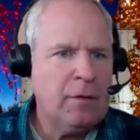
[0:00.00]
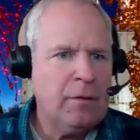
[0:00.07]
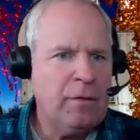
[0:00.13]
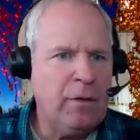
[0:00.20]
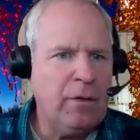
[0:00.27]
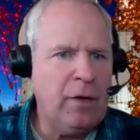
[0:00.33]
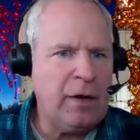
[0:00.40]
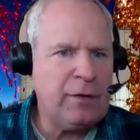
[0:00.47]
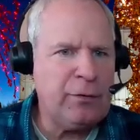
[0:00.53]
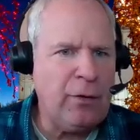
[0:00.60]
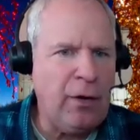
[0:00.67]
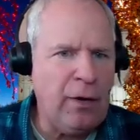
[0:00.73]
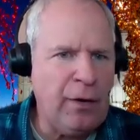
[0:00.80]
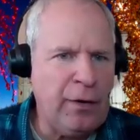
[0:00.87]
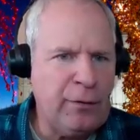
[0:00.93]
The
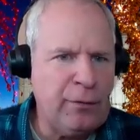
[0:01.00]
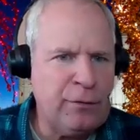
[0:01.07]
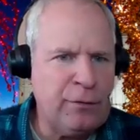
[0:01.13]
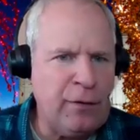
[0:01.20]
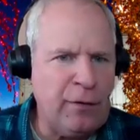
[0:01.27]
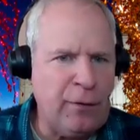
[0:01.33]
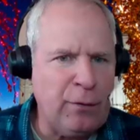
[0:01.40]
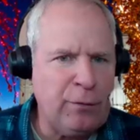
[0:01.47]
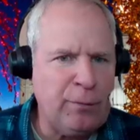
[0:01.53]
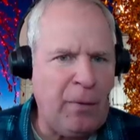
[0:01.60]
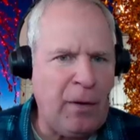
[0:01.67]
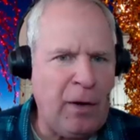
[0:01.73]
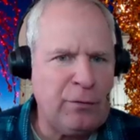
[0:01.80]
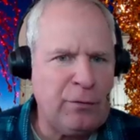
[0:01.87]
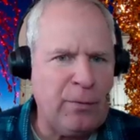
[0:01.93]
lecturer argues that those
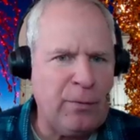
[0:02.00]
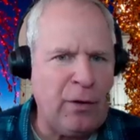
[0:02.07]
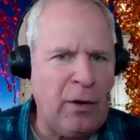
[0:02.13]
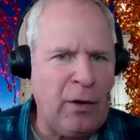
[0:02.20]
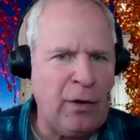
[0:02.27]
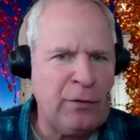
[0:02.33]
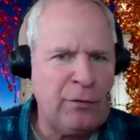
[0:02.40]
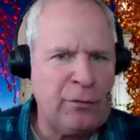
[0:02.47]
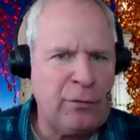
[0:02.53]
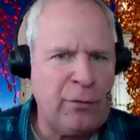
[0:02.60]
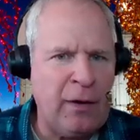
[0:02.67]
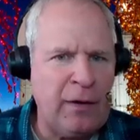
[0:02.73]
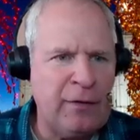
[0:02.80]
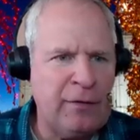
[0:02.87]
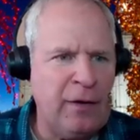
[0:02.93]
possible causes are
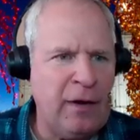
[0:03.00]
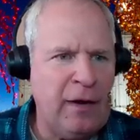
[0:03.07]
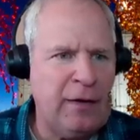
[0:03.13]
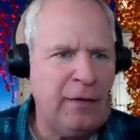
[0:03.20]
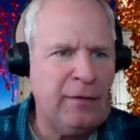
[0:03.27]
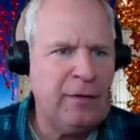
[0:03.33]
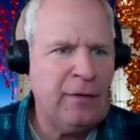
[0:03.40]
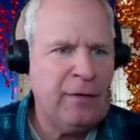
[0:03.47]
out of date.